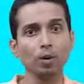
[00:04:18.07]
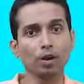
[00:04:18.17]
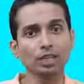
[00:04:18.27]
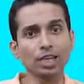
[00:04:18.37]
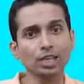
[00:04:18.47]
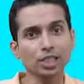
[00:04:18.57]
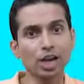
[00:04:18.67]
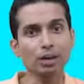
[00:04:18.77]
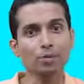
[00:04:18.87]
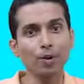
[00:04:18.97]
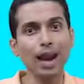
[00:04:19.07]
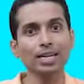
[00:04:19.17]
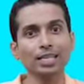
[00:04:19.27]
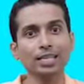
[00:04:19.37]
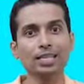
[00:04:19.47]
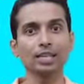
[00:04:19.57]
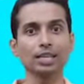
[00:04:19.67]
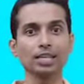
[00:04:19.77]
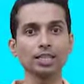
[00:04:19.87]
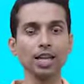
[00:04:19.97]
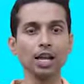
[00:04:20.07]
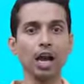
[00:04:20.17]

once I started practicing this,